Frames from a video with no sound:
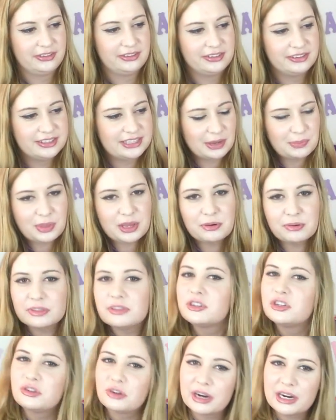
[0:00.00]
something with
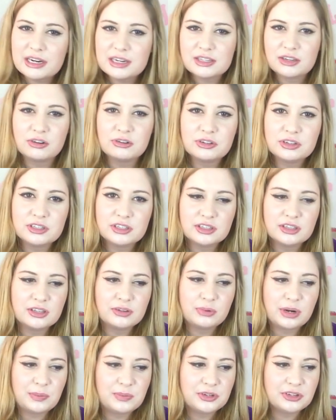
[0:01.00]
Australian soldiers in the
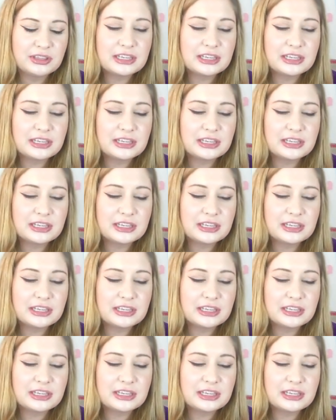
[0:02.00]
webtoon.